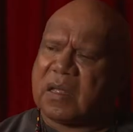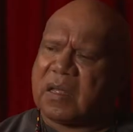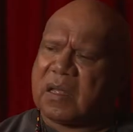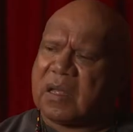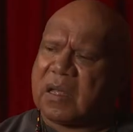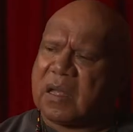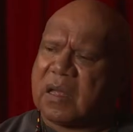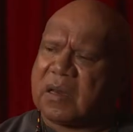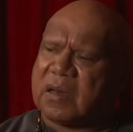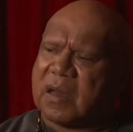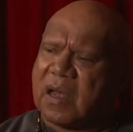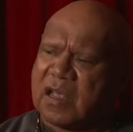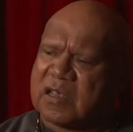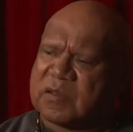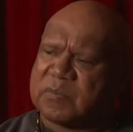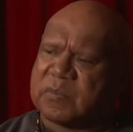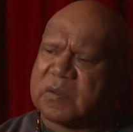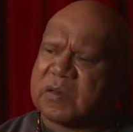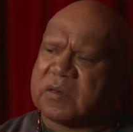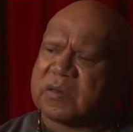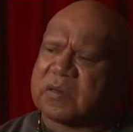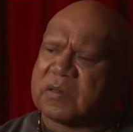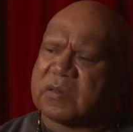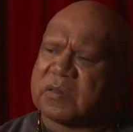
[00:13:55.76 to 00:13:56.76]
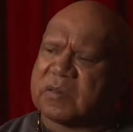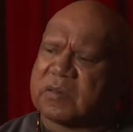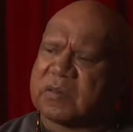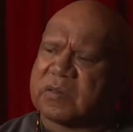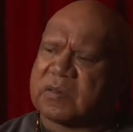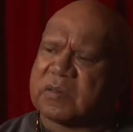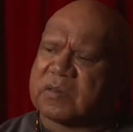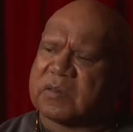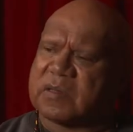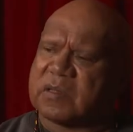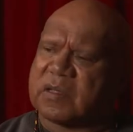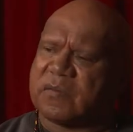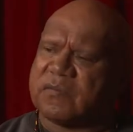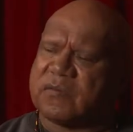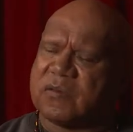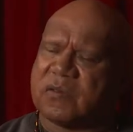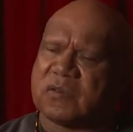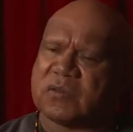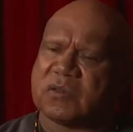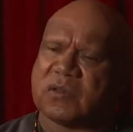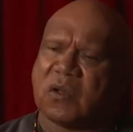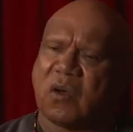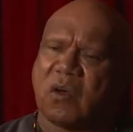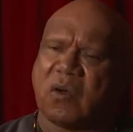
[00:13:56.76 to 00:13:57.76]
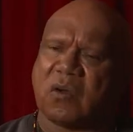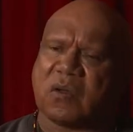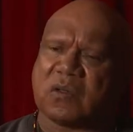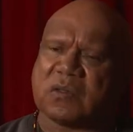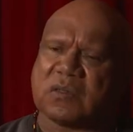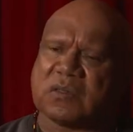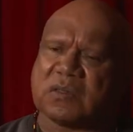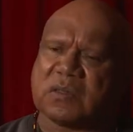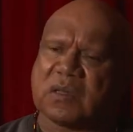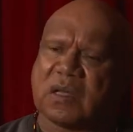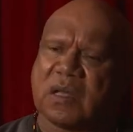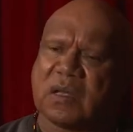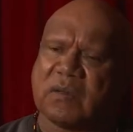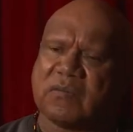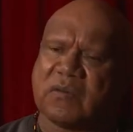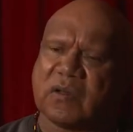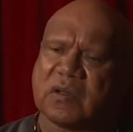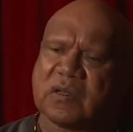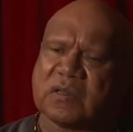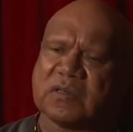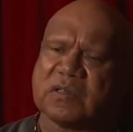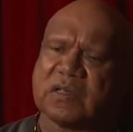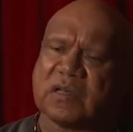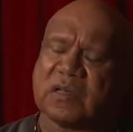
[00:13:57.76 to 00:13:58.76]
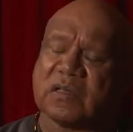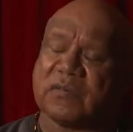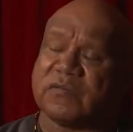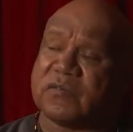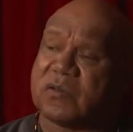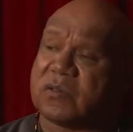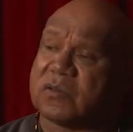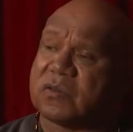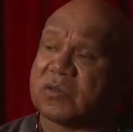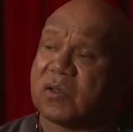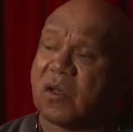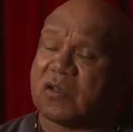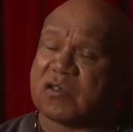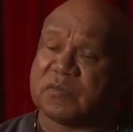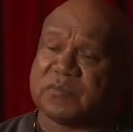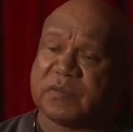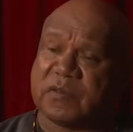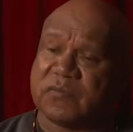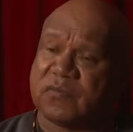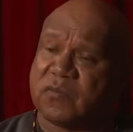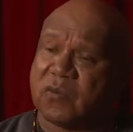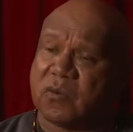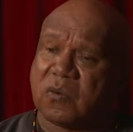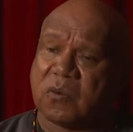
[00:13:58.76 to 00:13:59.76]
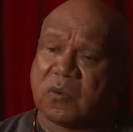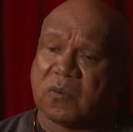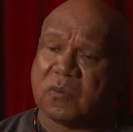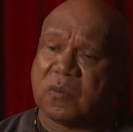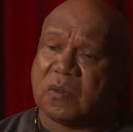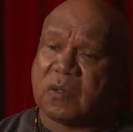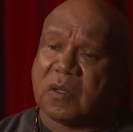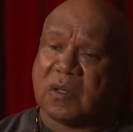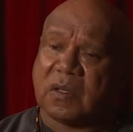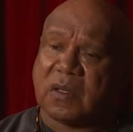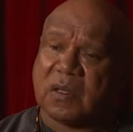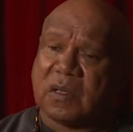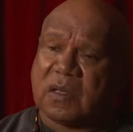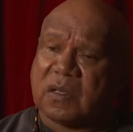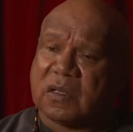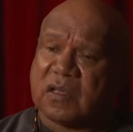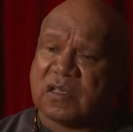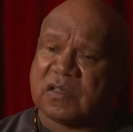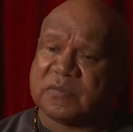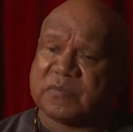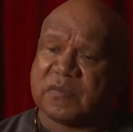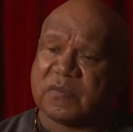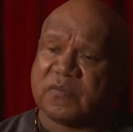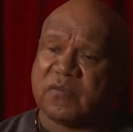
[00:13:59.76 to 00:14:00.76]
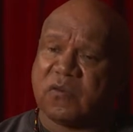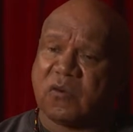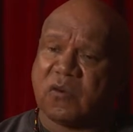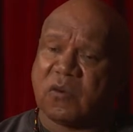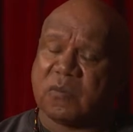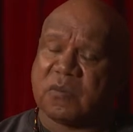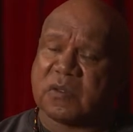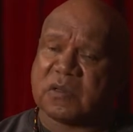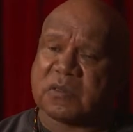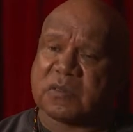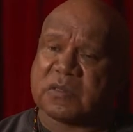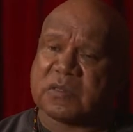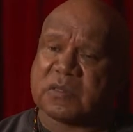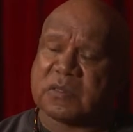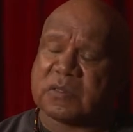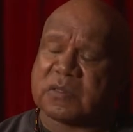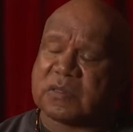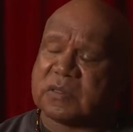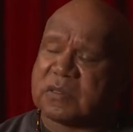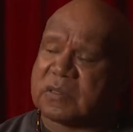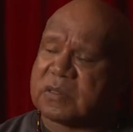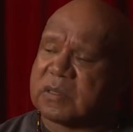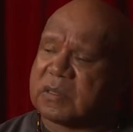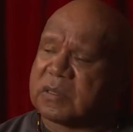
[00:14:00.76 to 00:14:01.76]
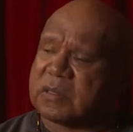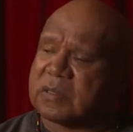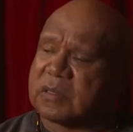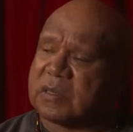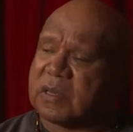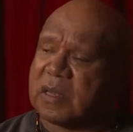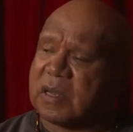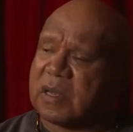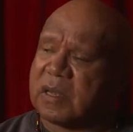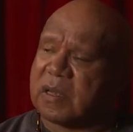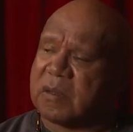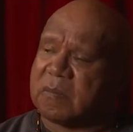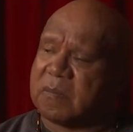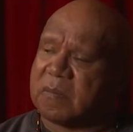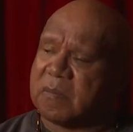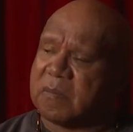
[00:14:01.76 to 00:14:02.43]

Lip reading: and asked me to sing a few songs, if I could sing a few songs before his performance. And I